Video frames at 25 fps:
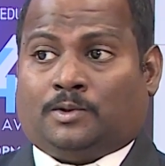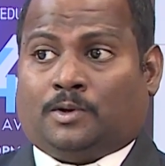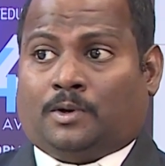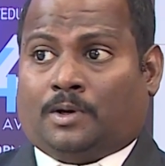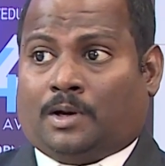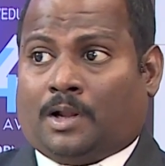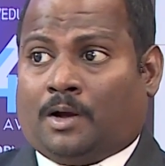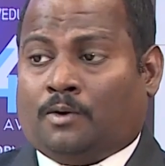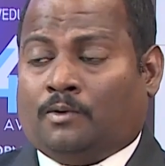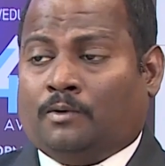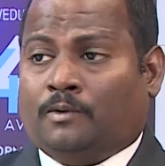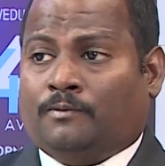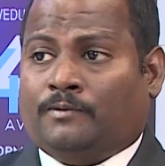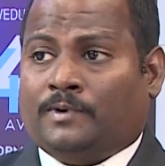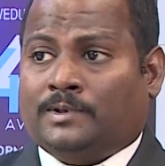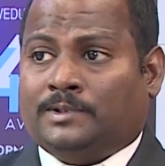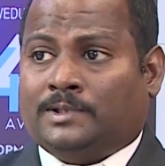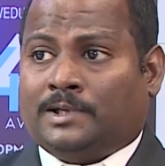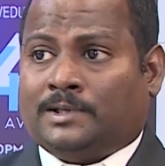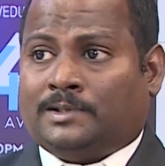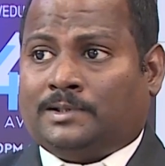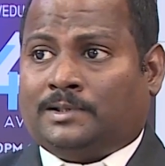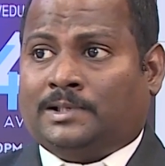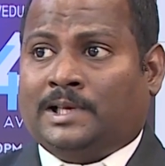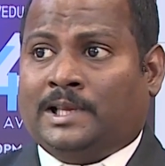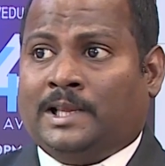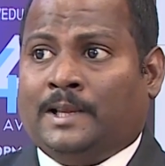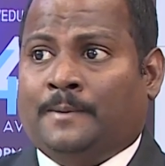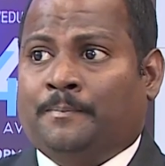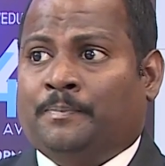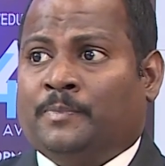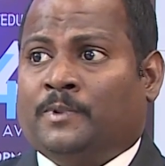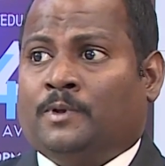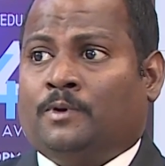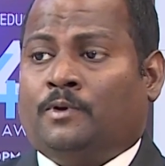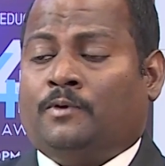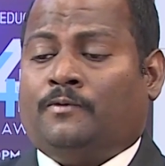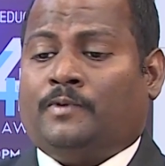So now if you just
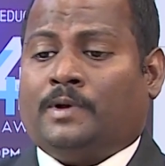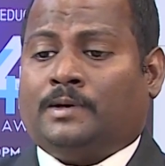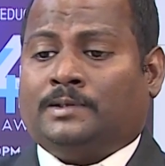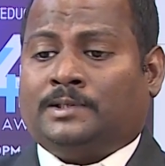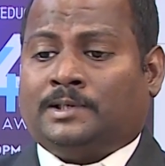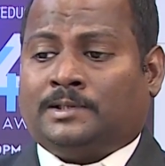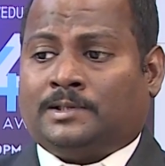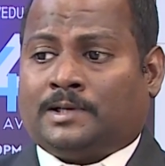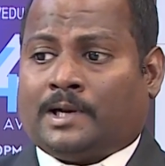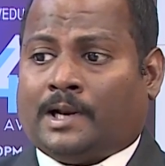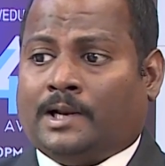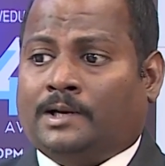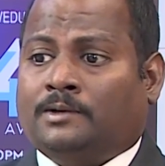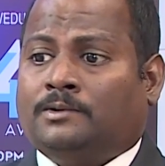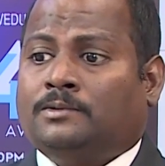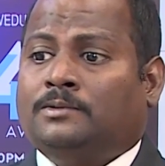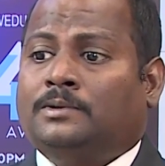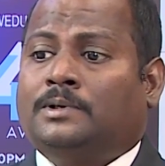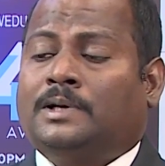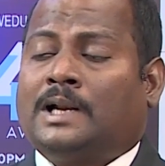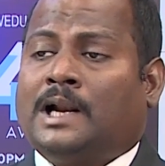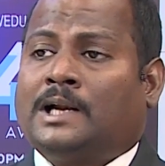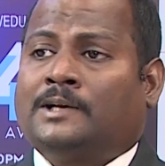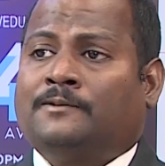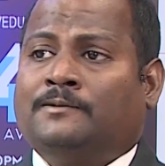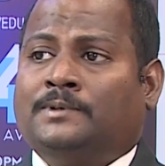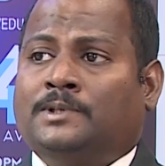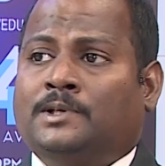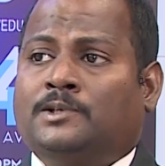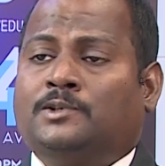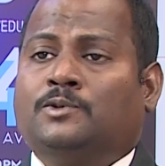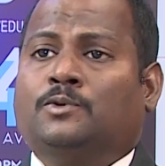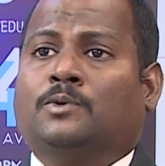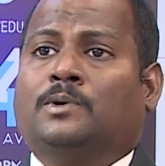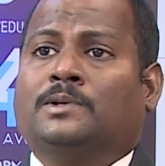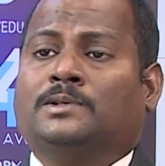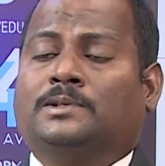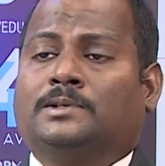see, if you are just trying to interact with the
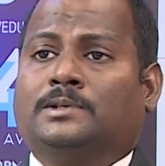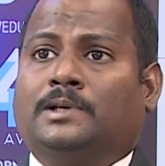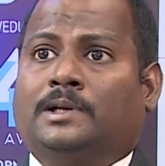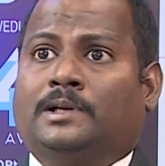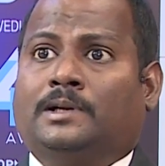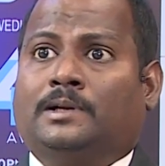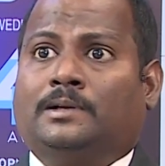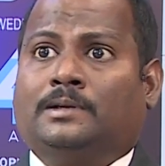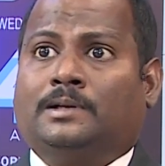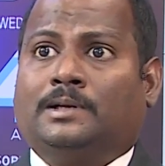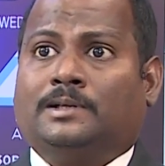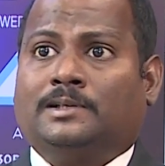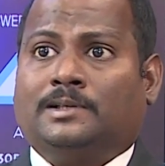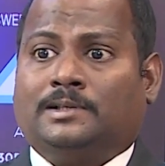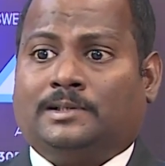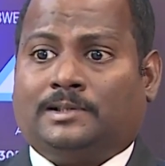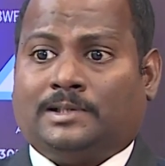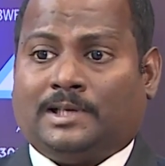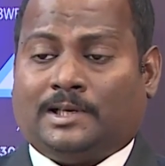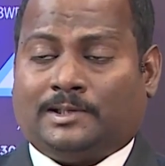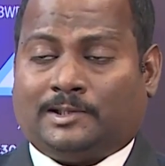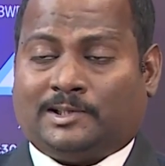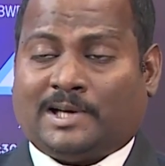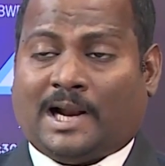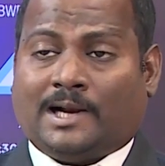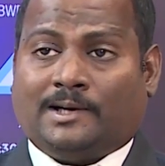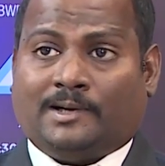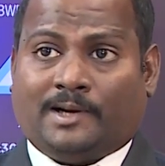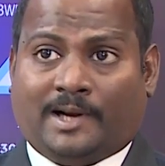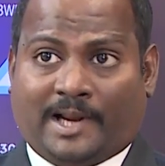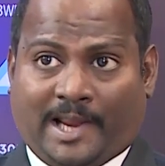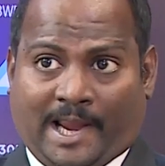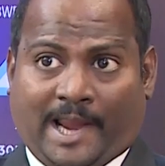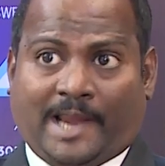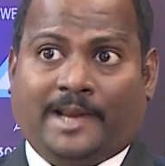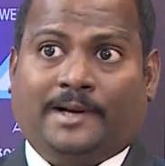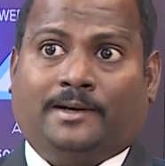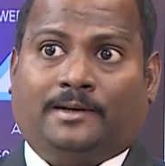students in say
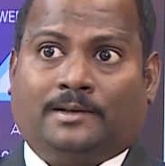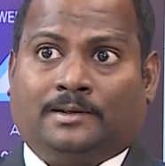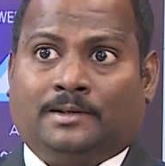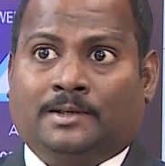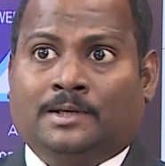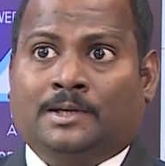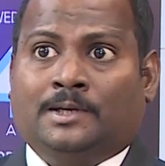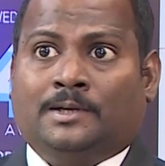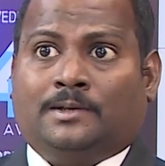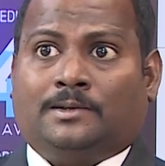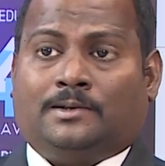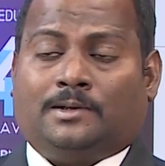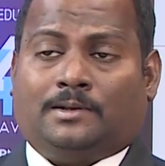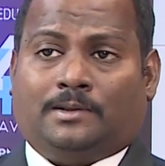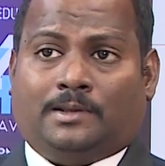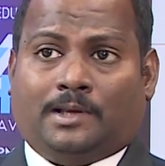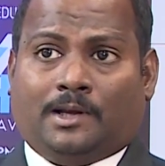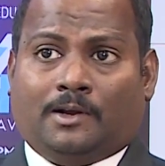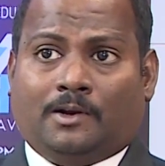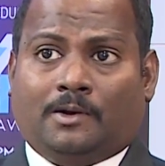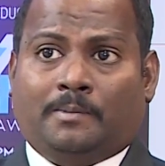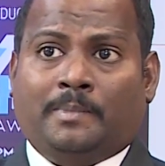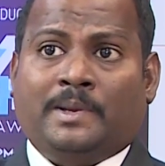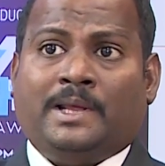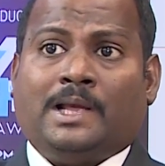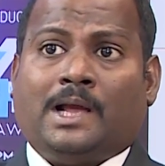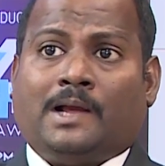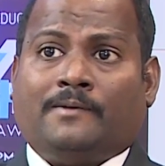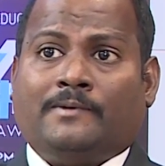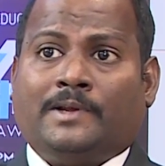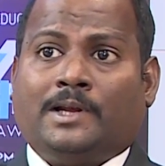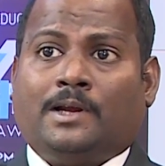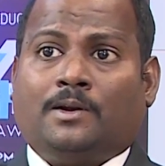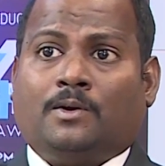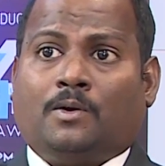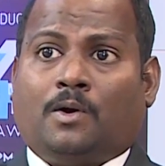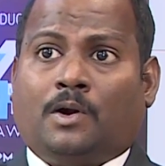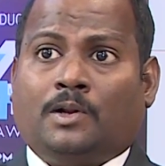standard 8, so they will be
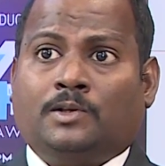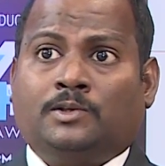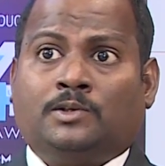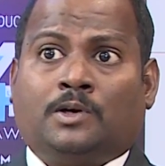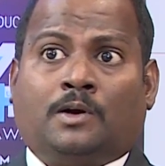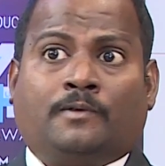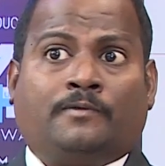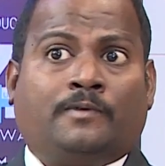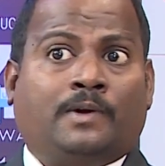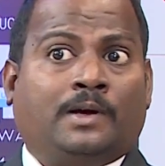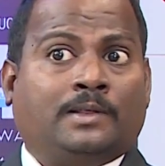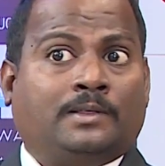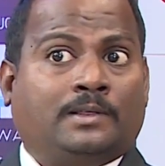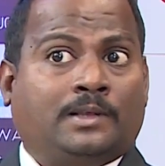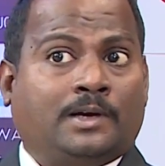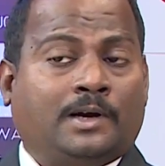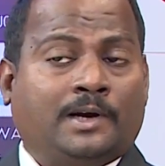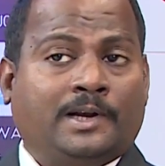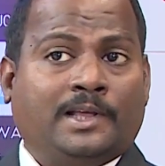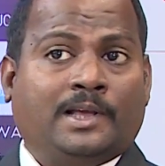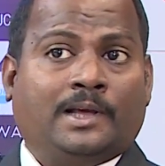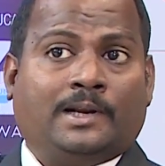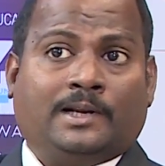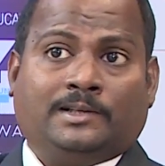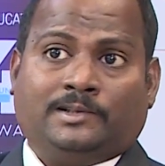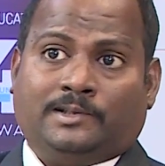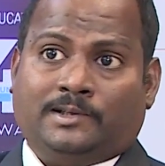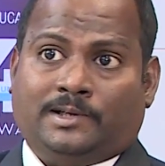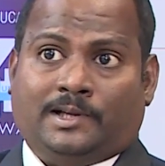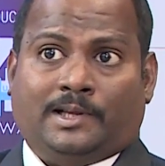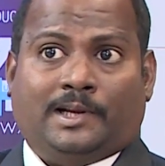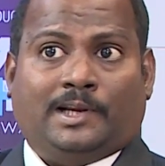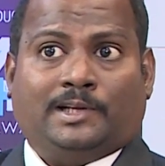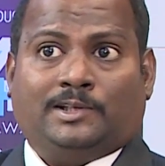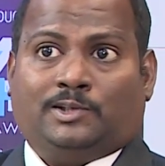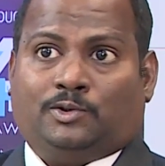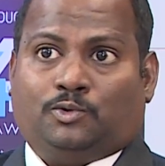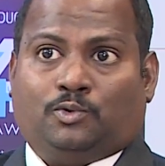having a knowledge of a third year
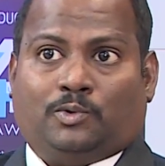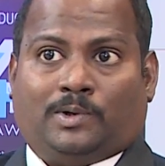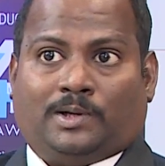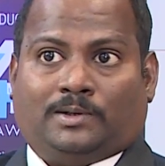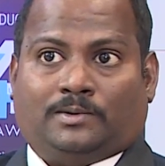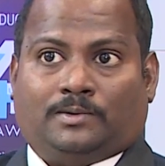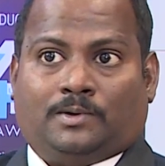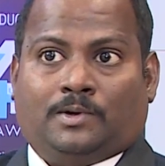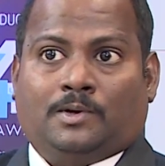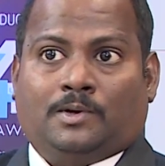engineering student.